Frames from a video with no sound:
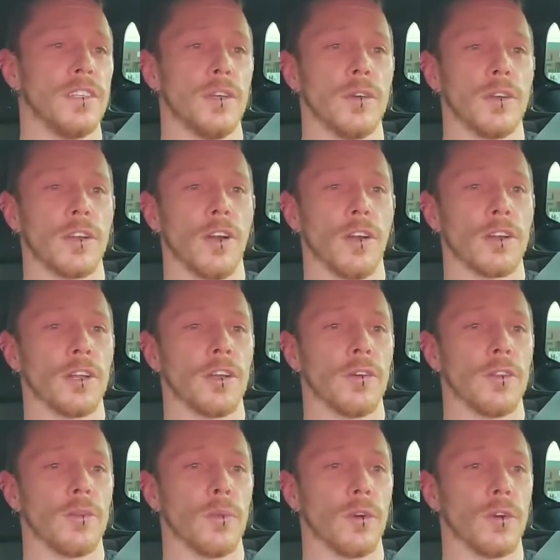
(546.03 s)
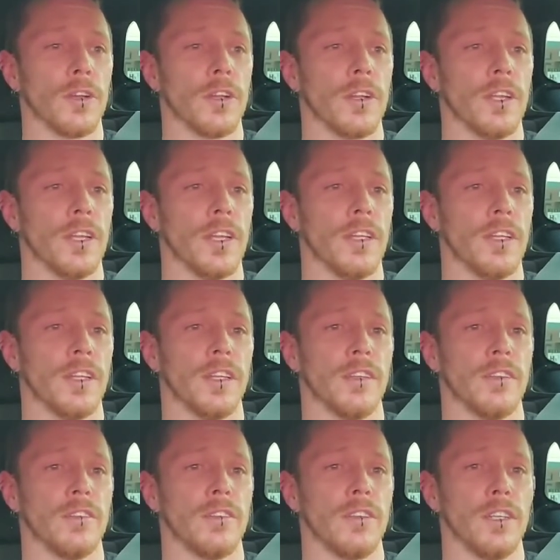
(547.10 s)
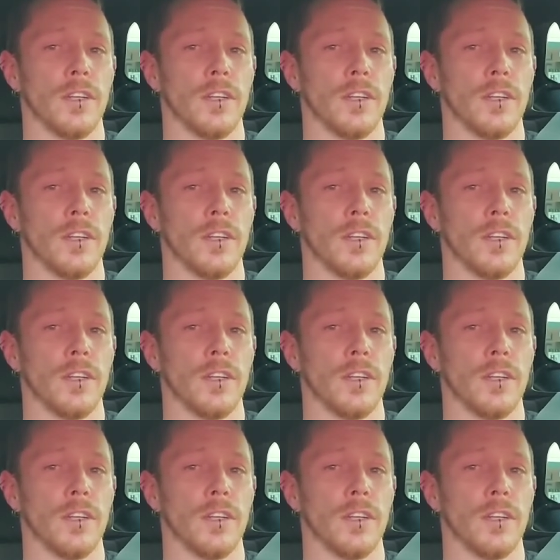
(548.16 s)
doing cardio in the morning and then